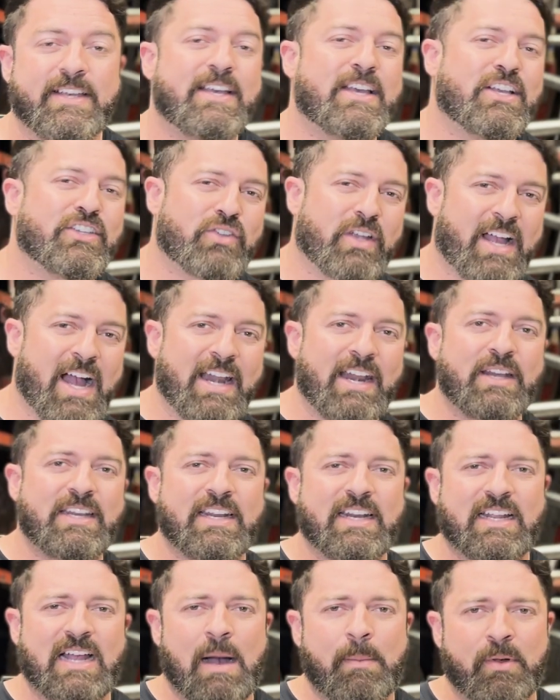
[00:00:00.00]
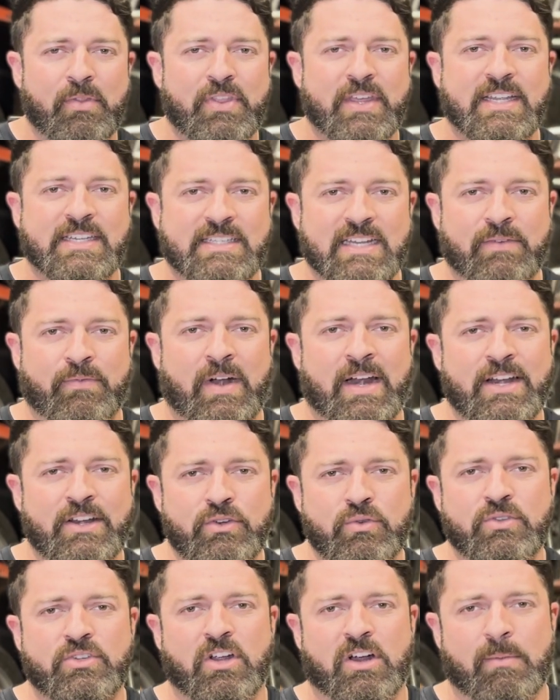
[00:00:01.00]
So I kind of did a couple things different. I didn't
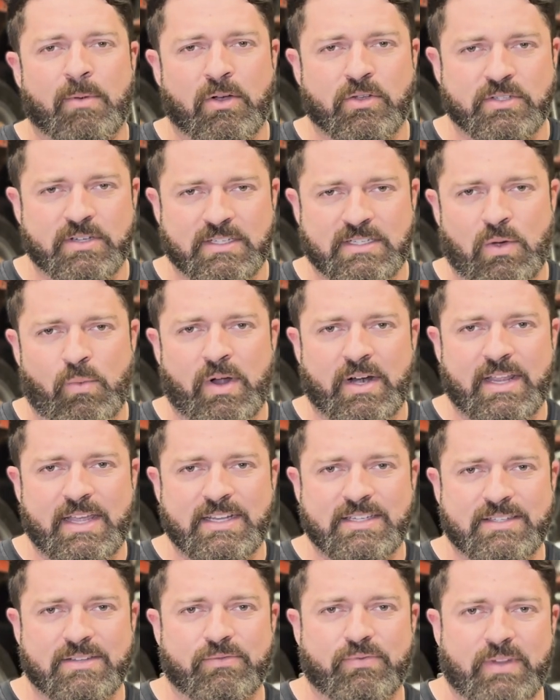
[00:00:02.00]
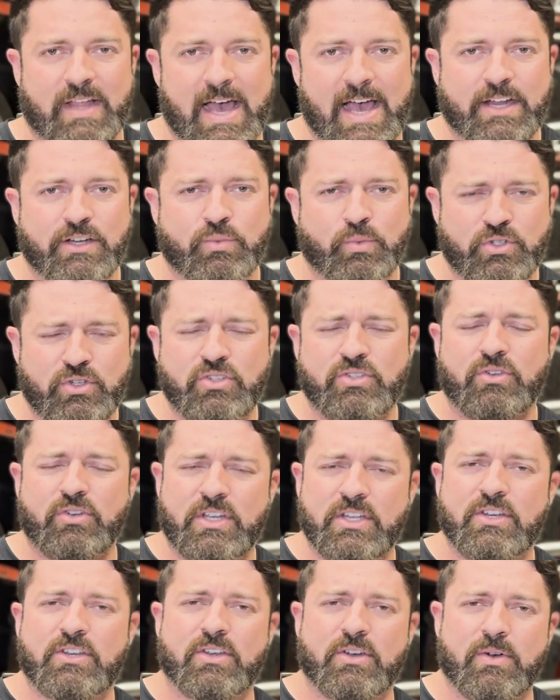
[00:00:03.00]
do turbos because I wanted instant flash, which you still
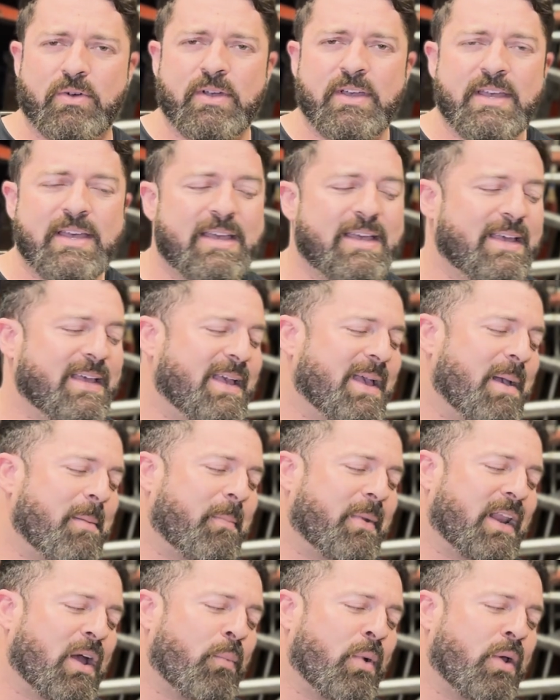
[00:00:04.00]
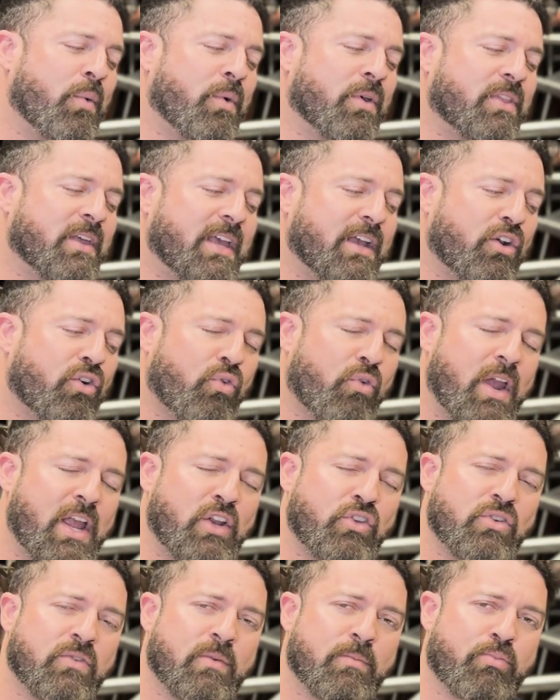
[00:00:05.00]
can do, but I went with a
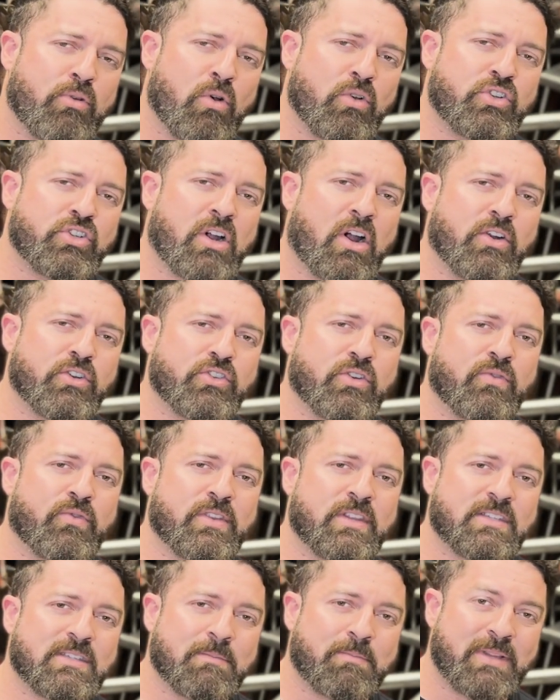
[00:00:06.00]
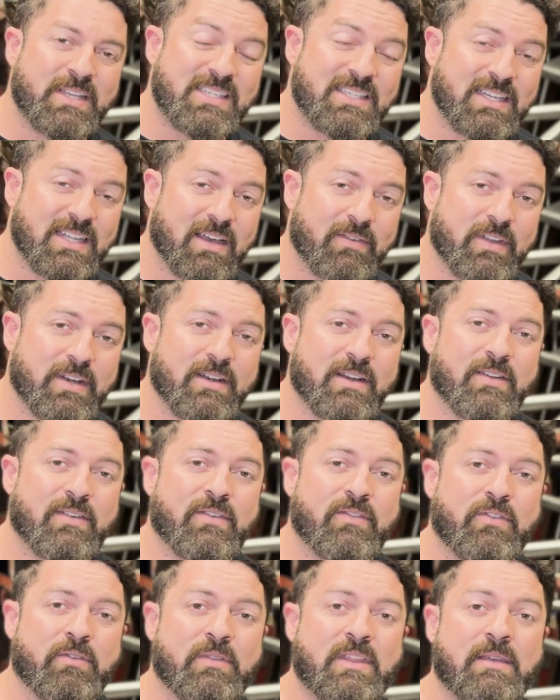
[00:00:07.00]
crank-driven Pro Charger for the simplicity of it,
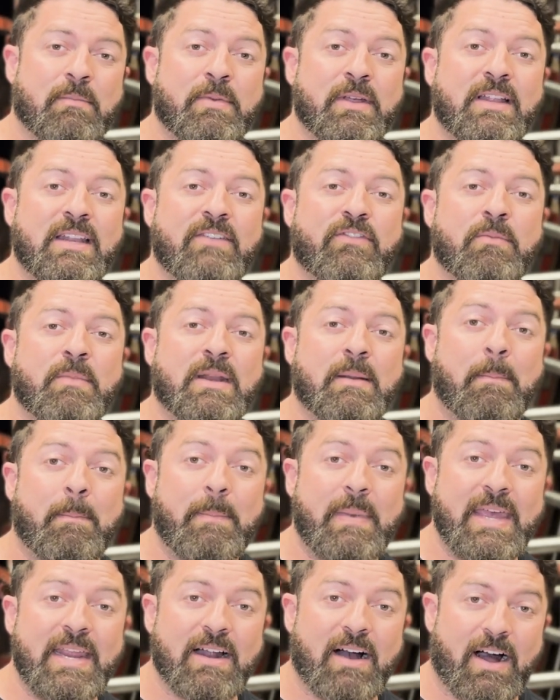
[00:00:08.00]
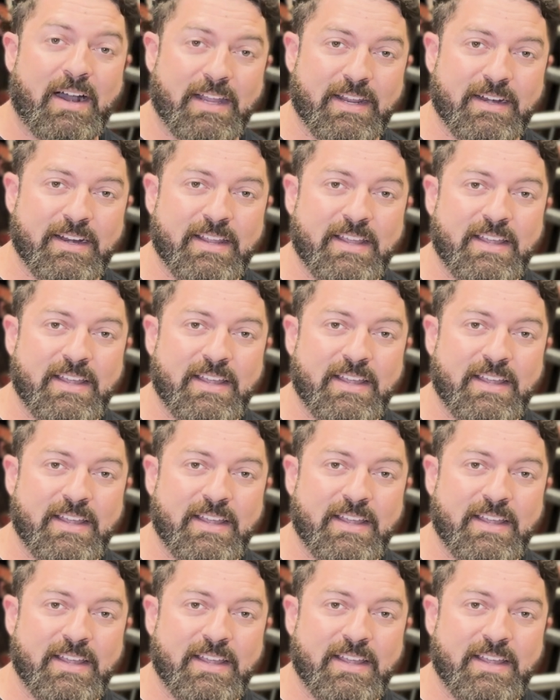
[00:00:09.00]
for the ability for me to beat on it,